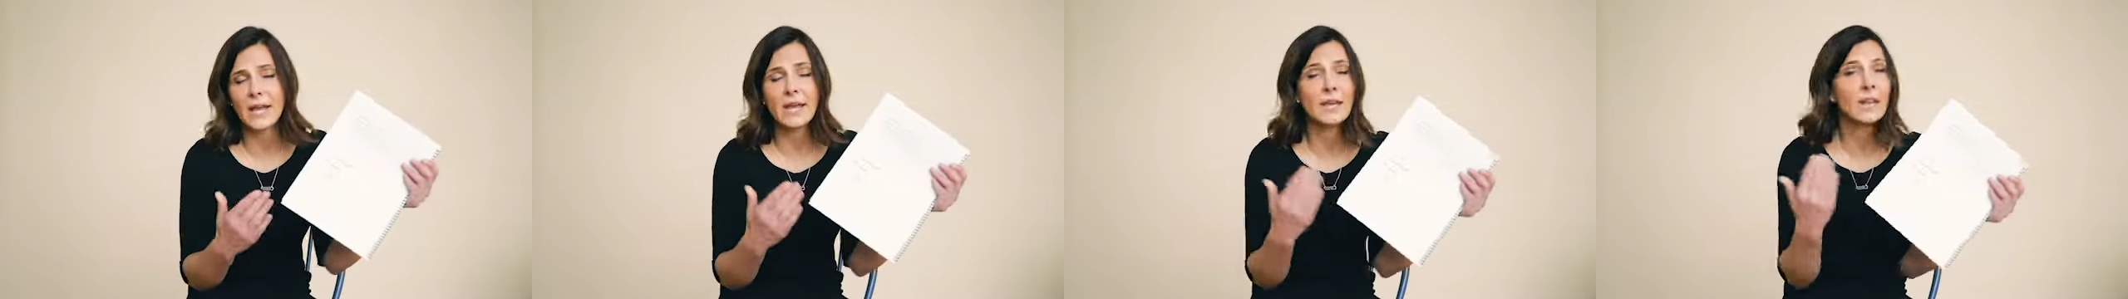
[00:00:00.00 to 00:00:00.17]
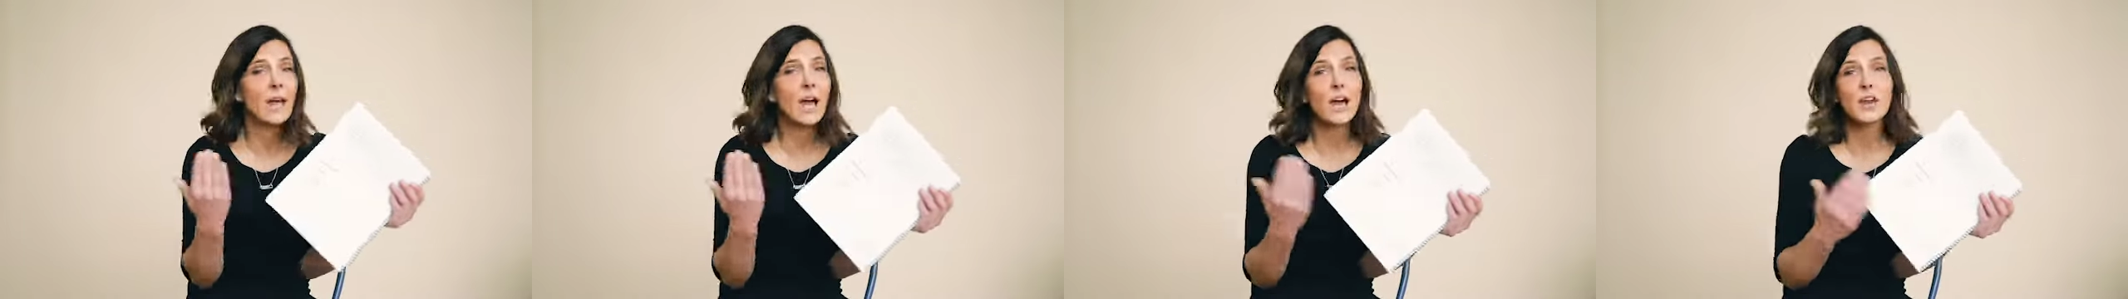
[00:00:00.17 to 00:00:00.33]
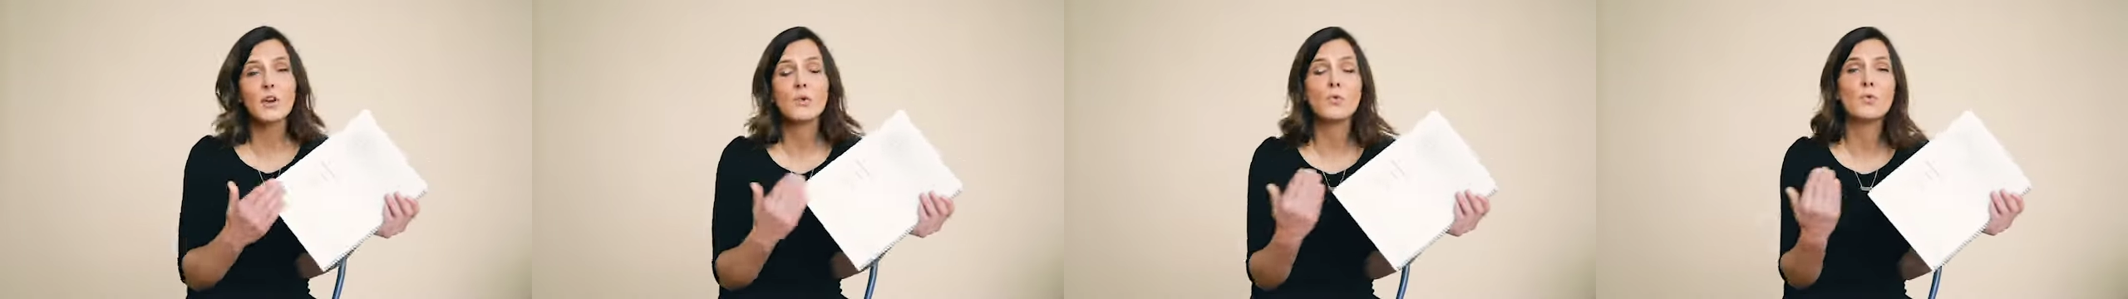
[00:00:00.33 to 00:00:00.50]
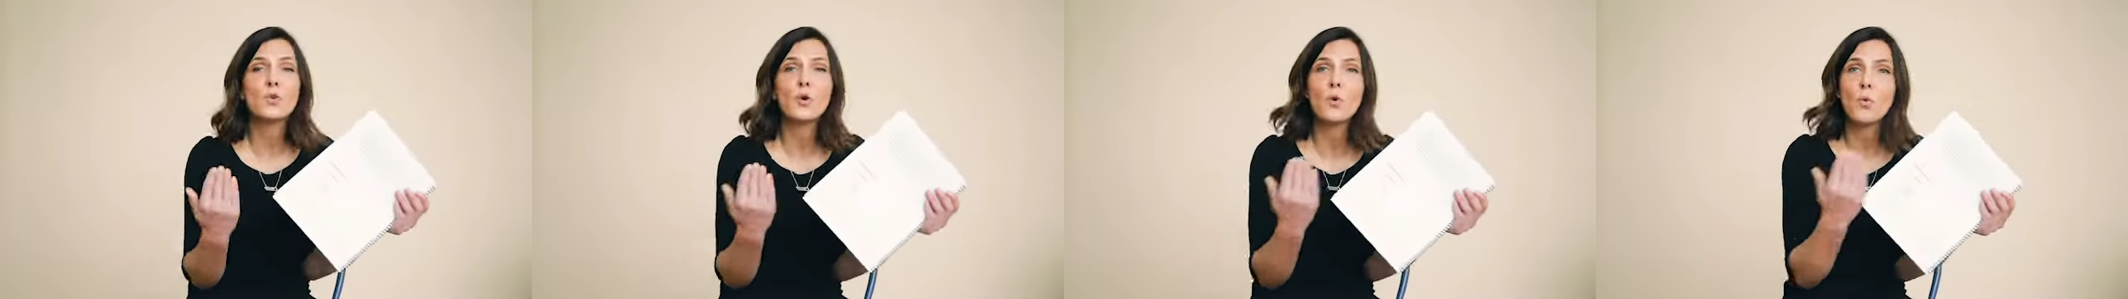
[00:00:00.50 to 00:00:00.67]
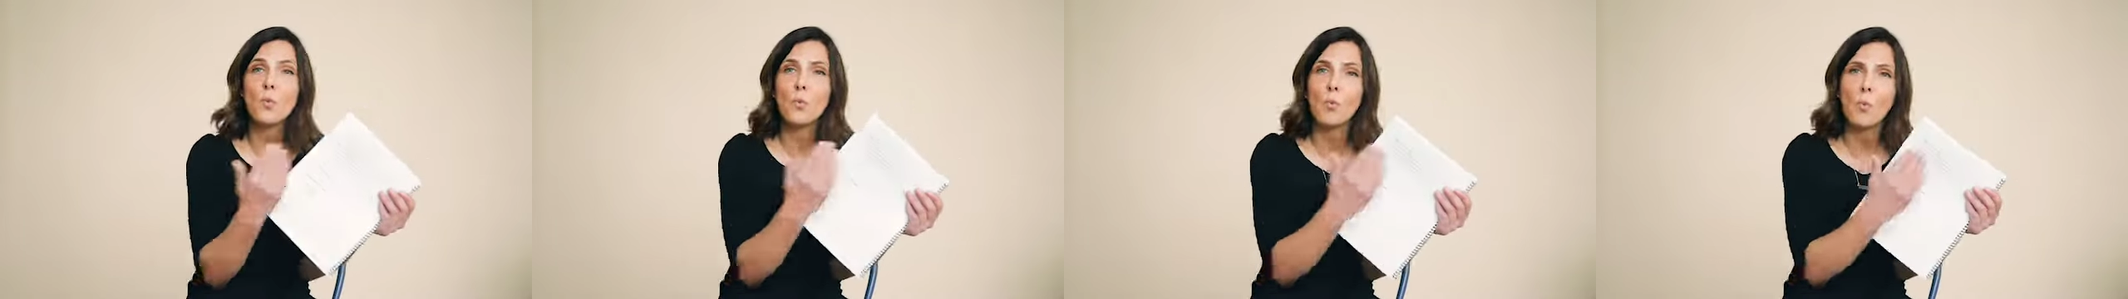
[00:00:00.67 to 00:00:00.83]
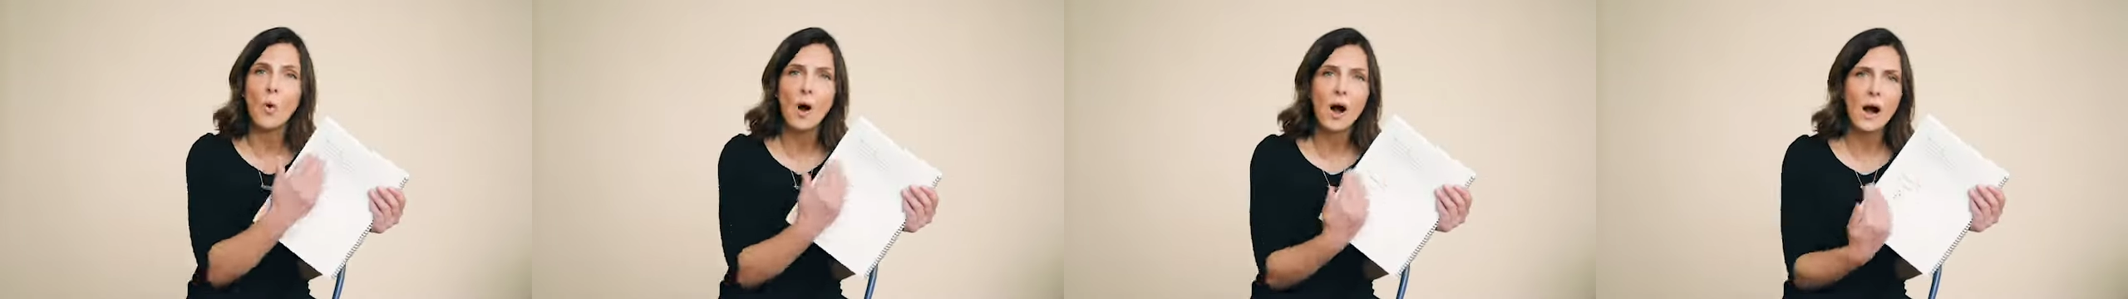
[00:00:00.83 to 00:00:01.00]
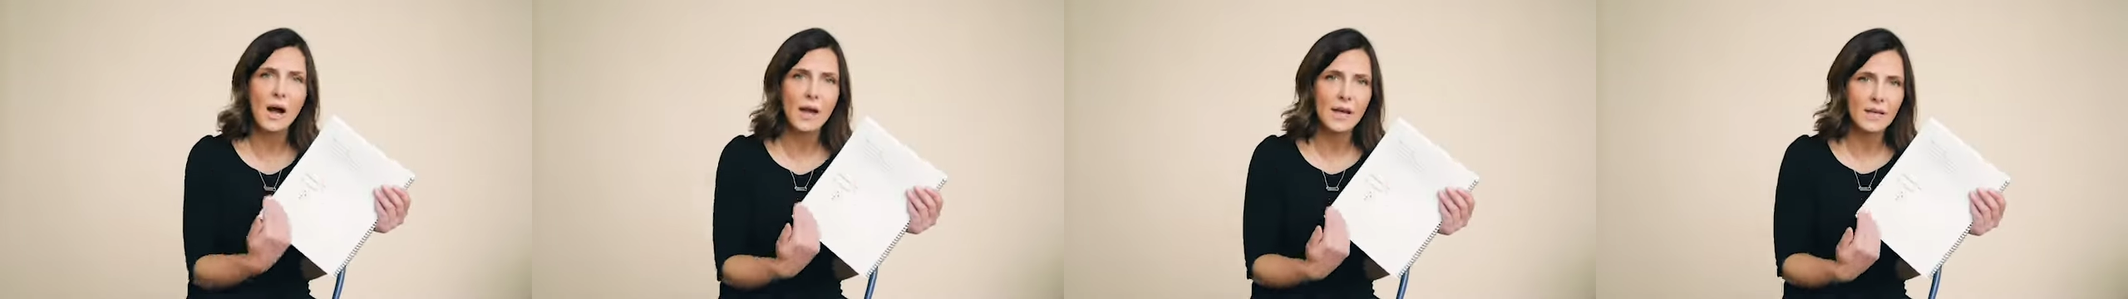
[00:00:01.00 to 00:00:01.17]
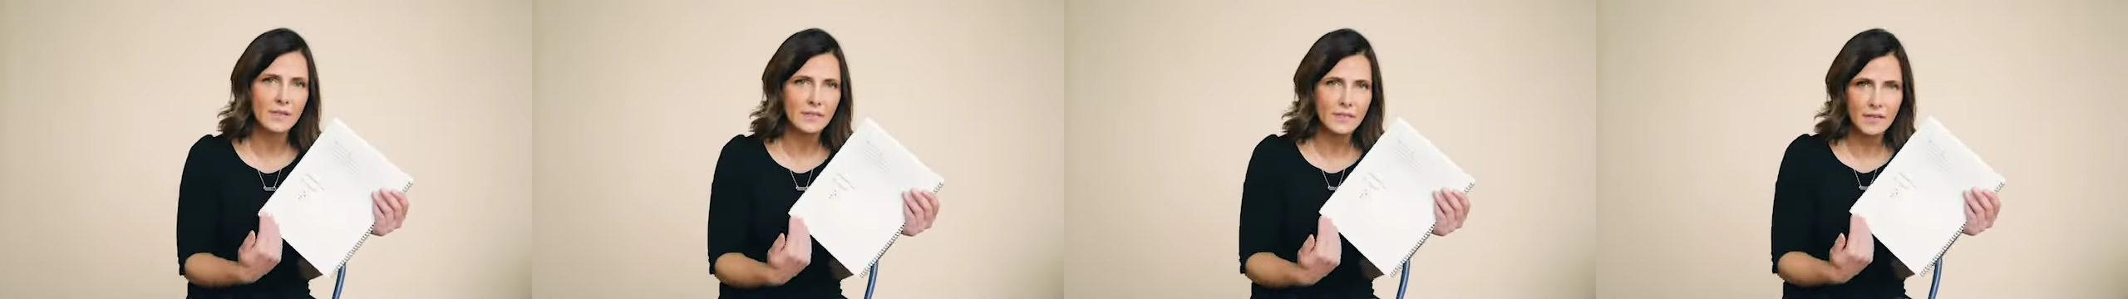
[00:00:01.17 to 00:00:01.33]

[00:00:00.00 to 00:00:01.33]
And I don't know why